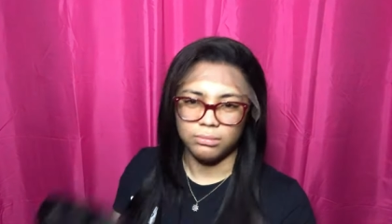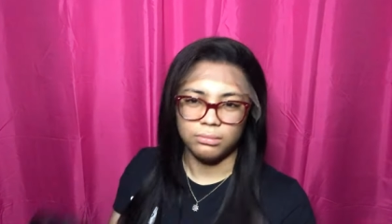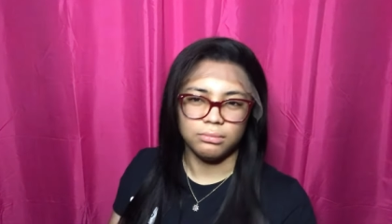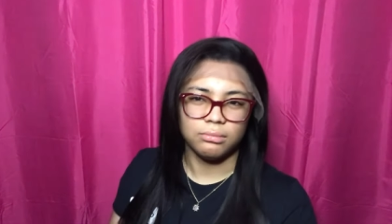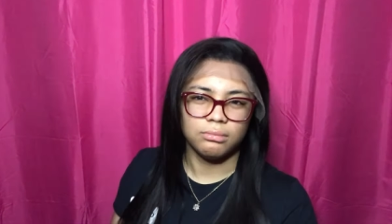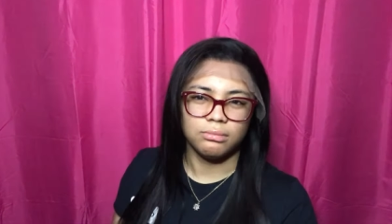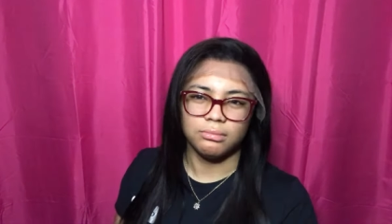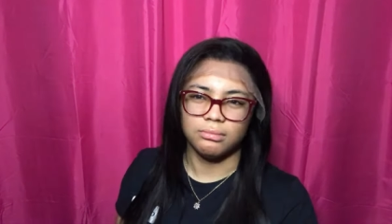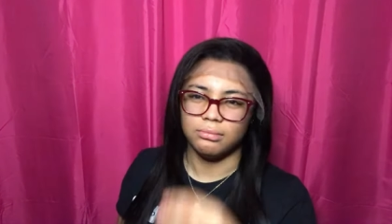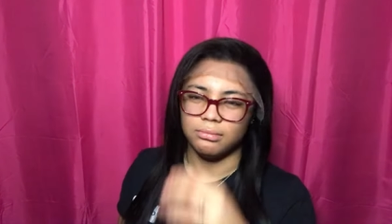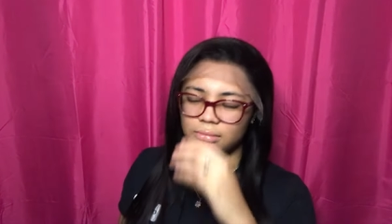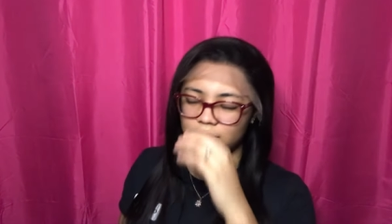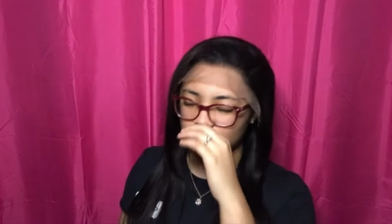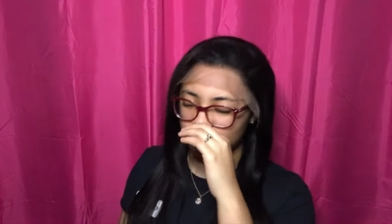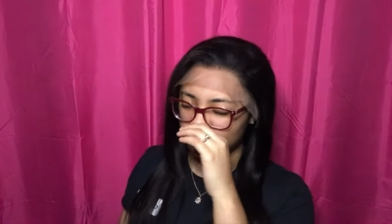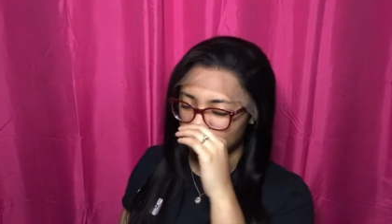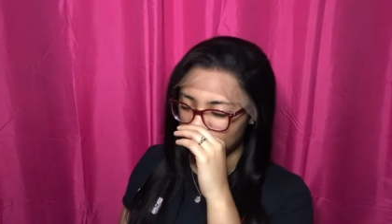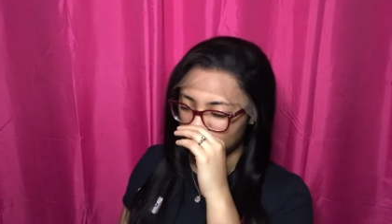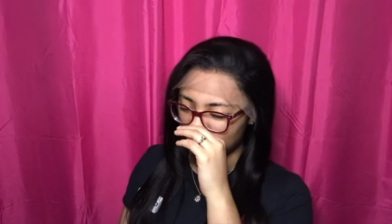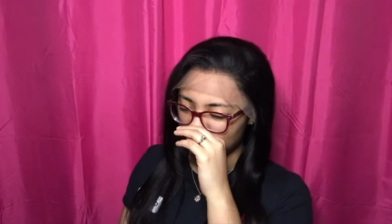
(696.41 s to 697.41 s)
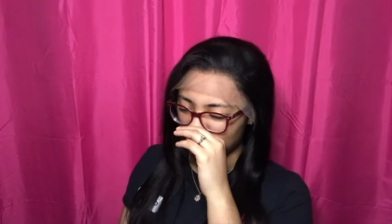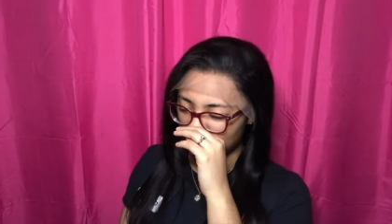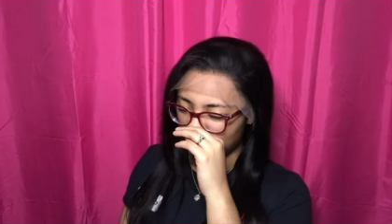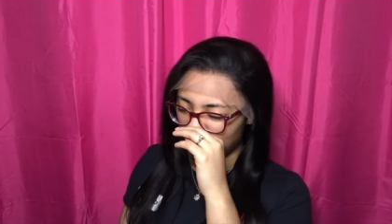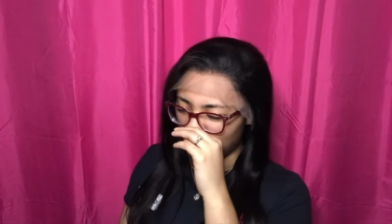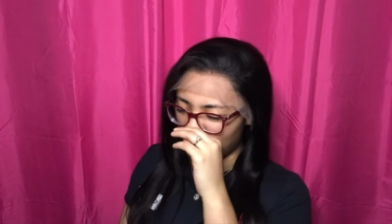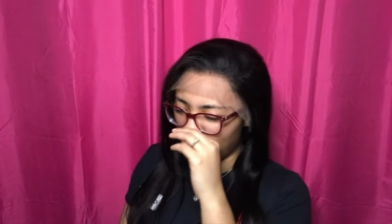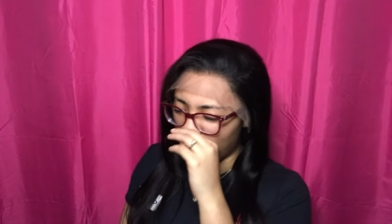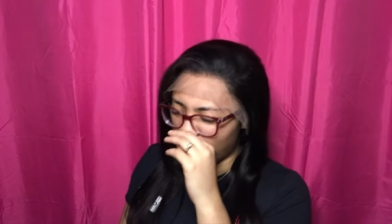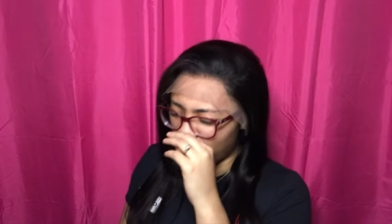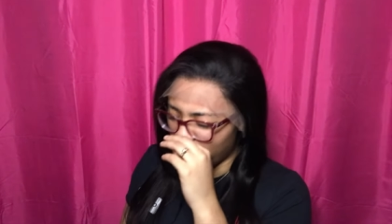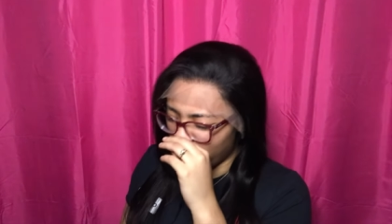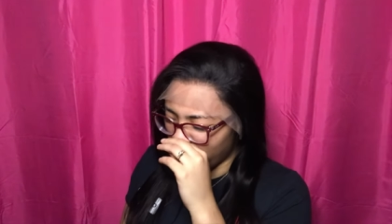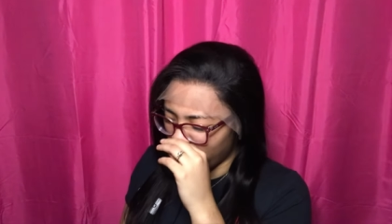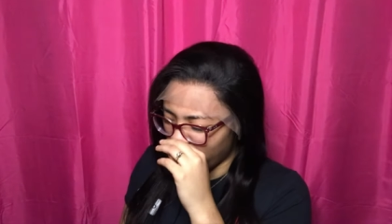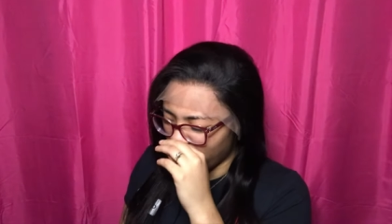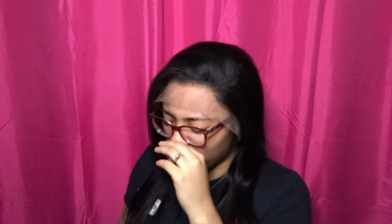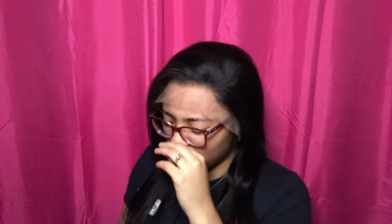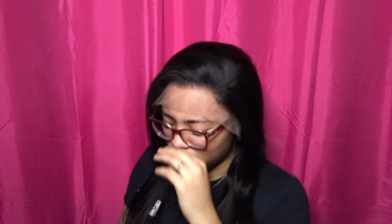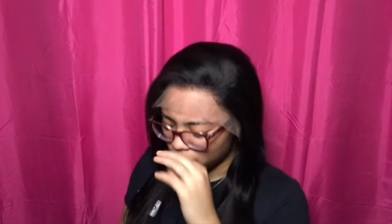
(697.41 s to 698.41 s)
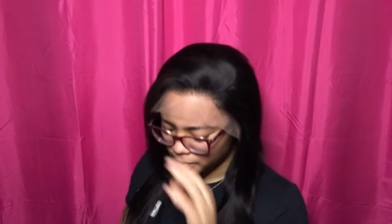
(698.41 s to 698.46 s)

somebody oh